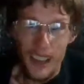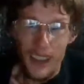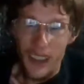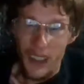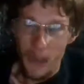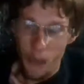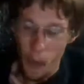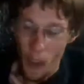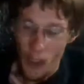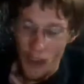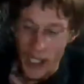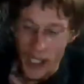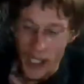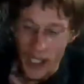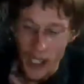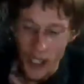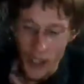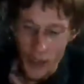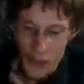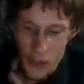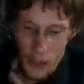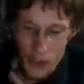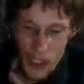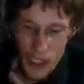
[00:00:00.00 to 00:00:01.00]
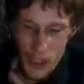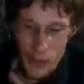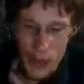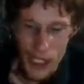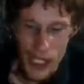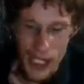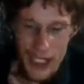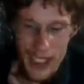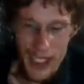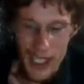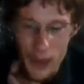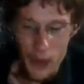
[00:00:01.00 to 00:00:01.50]
what they call
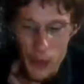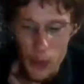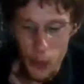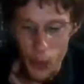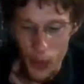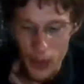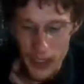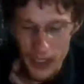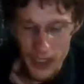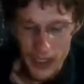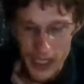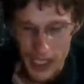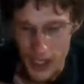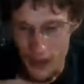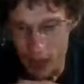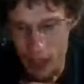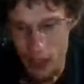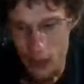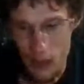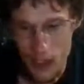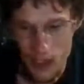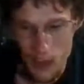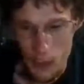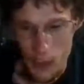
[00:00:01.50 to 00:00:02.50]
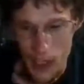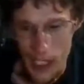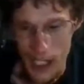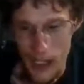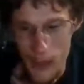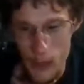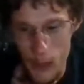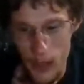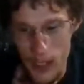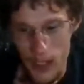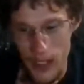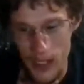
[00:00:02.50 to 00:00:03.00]
switchback. You have 27
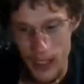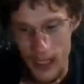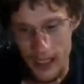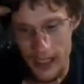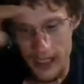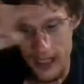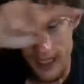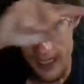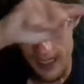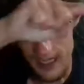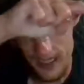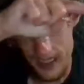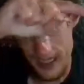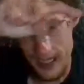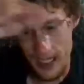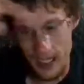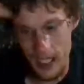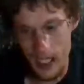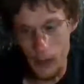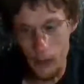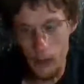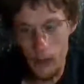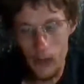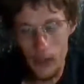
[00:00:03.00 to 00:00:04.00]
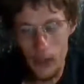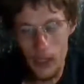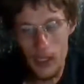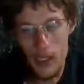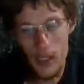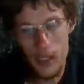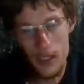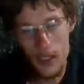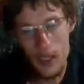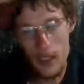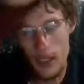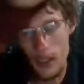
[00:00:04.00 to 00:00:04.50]
switchbacks where you're like this up
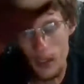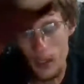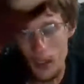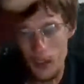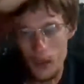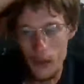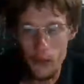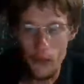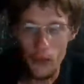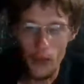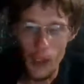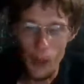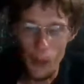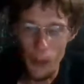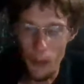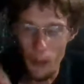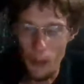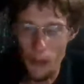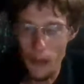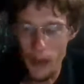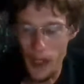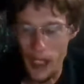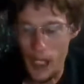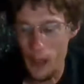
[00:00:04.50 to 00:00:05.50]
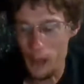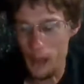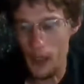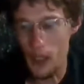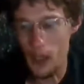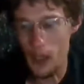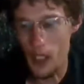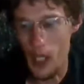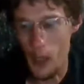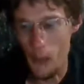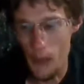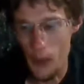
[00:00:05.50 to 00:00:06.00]
to the
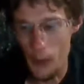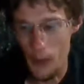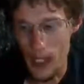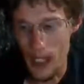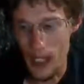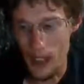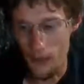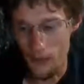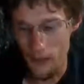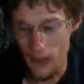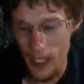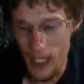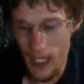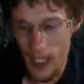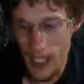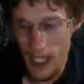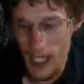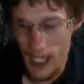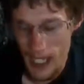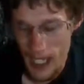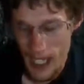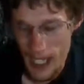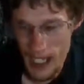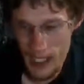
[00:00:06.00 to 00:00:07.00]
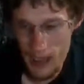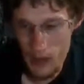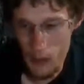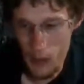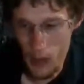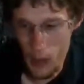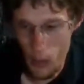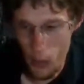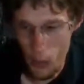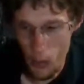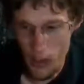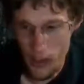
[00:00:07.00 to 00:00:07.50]
top of the mountain. I actually
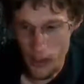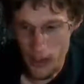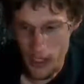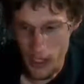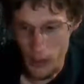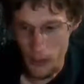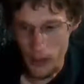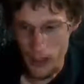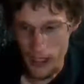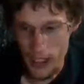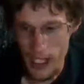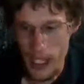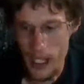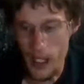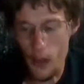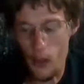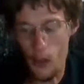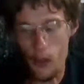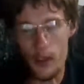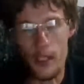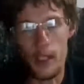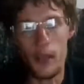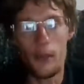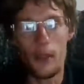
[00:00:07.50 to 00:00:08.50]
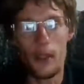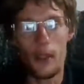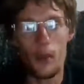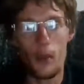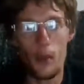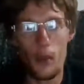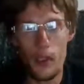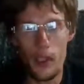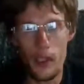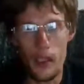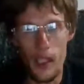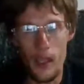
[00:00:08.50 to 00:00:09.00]
recorded some of that. Of course, I
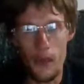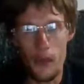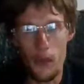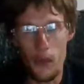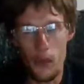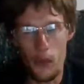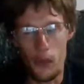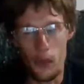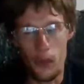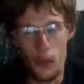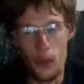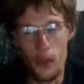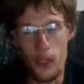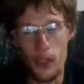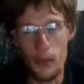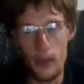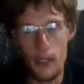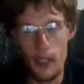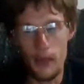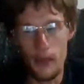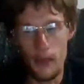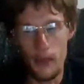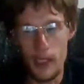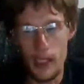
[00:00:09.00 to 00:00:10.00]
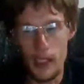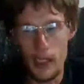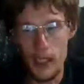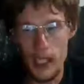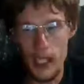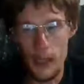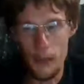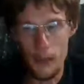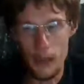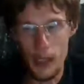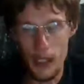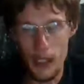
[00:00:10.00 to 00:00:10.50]
recorded a 3-minute video
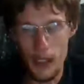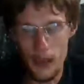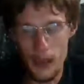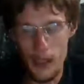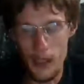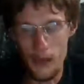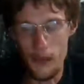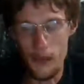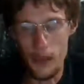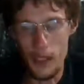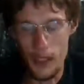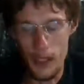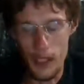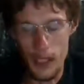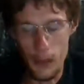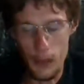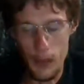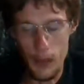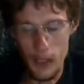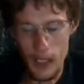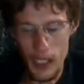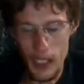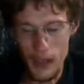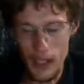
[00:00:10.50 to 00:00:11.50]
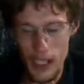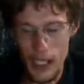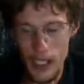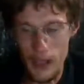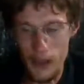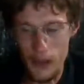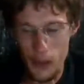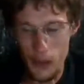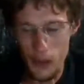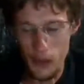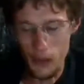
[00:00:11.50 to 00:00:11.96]
of the Chesapeake Ohio